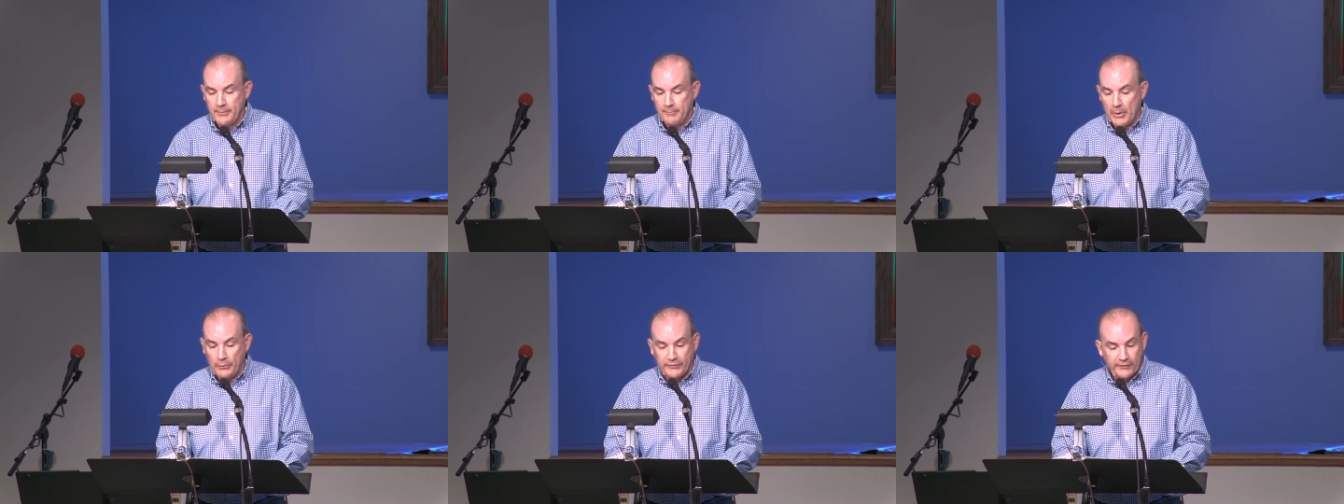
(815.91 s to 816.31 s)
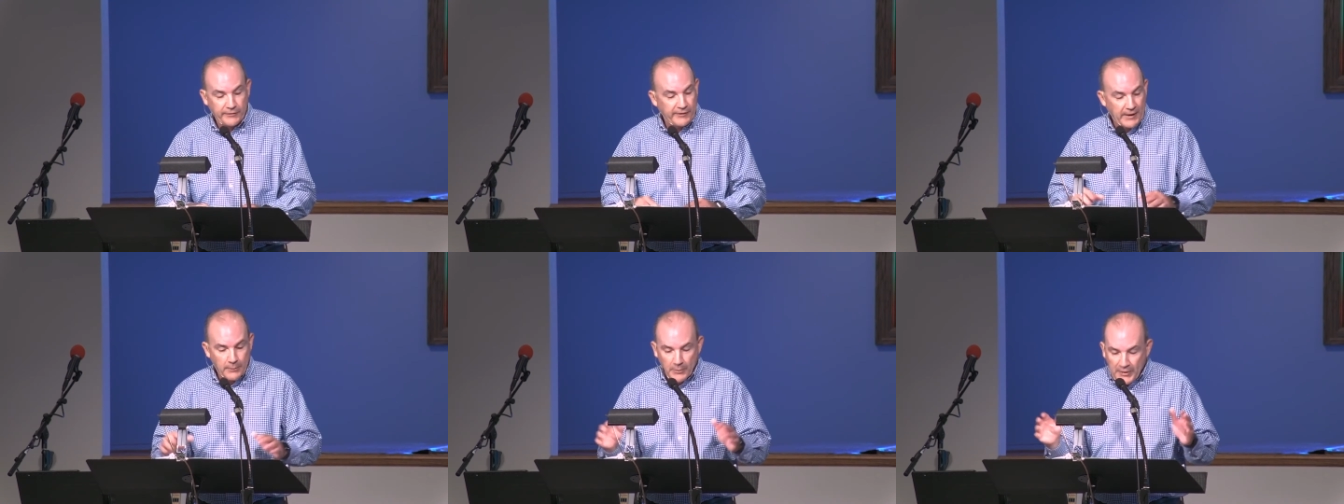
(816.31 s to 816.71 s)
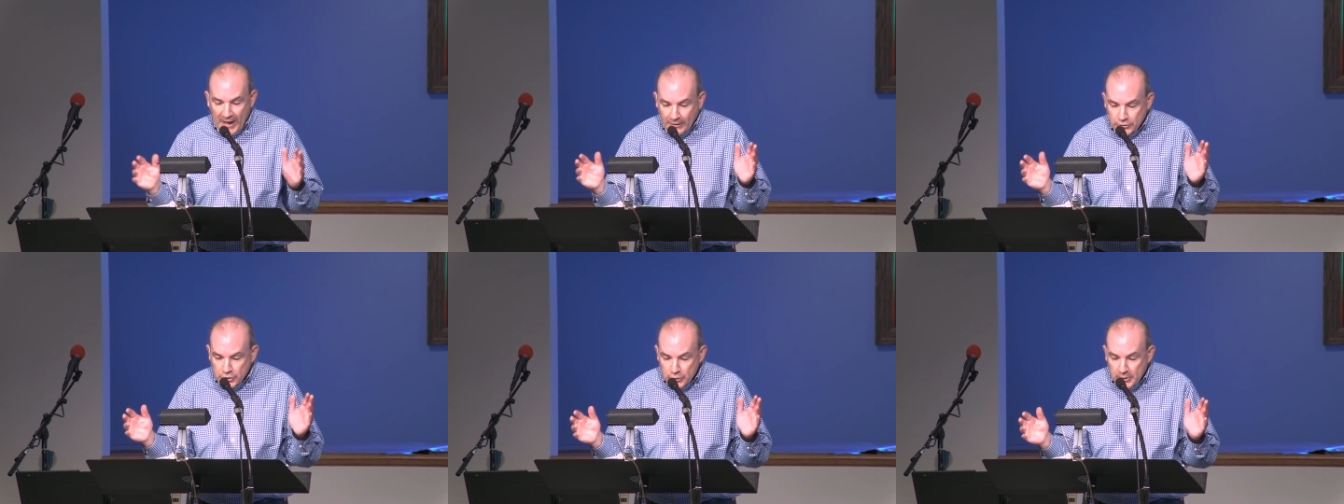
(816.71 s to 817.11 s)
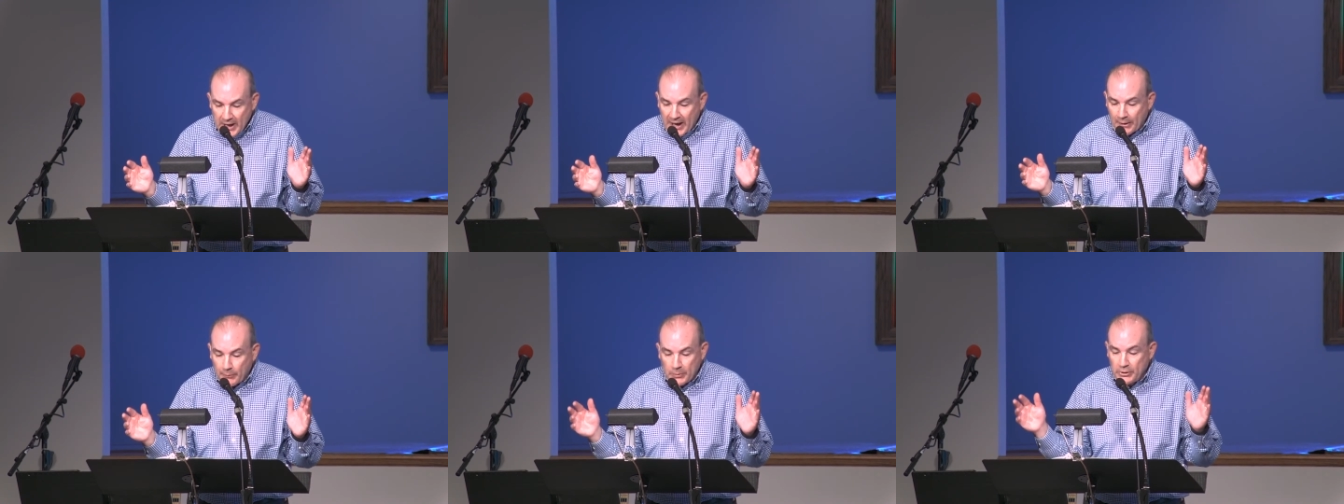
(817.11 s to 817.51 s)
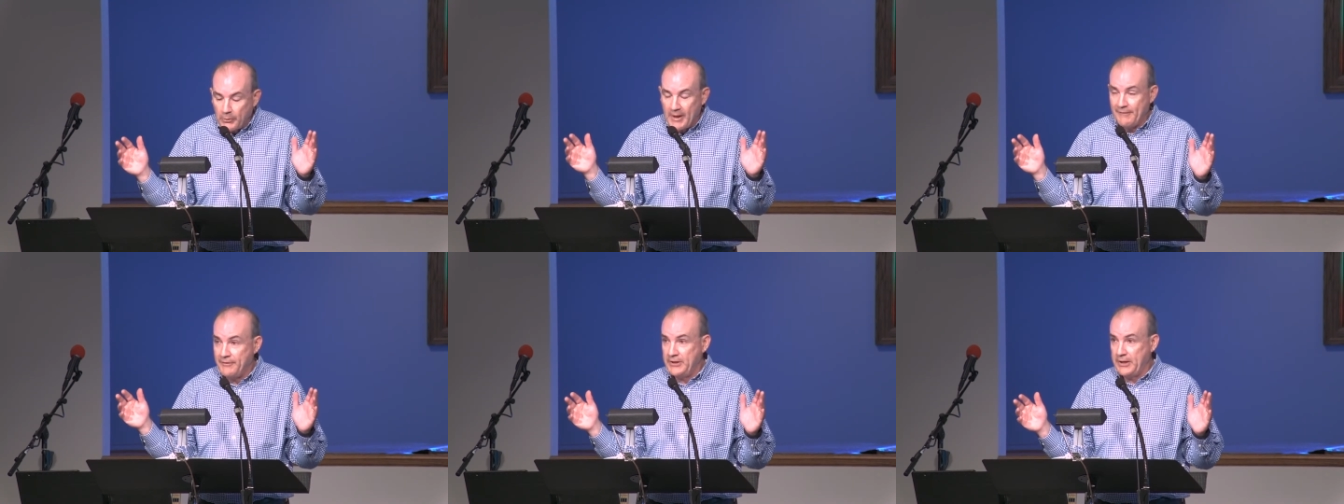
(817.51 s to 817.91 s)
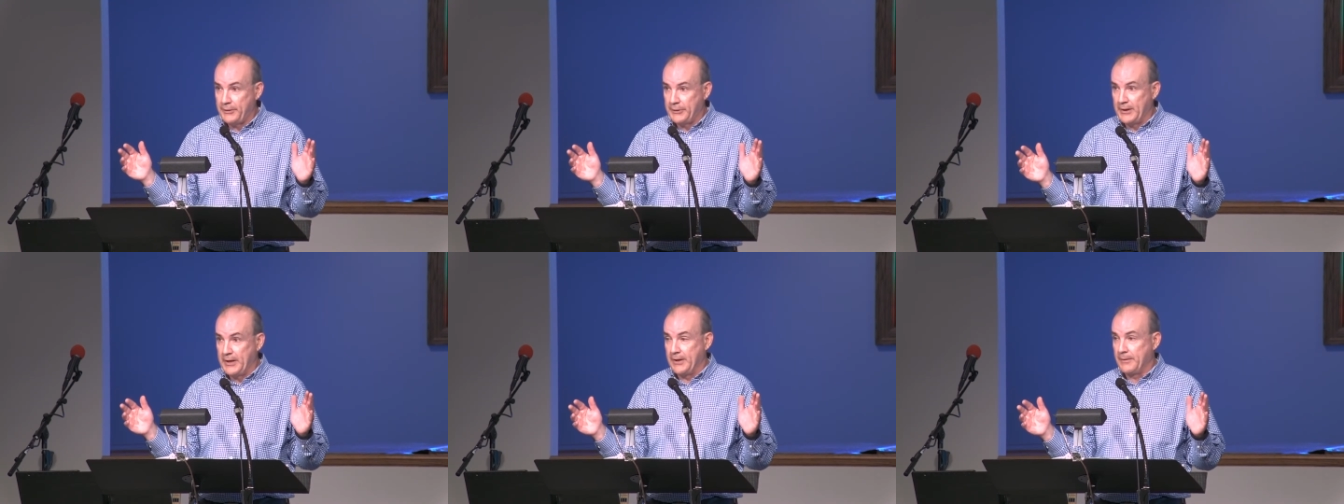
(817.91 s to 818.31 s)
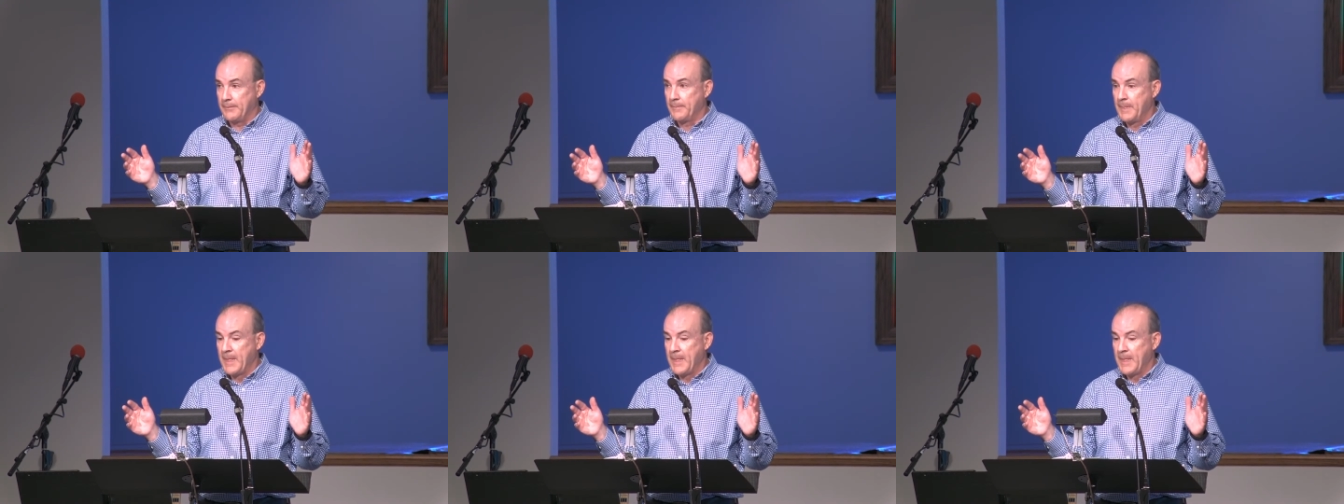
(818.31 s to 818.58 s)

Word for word: Moses saying, Without you, God, we don't have anything.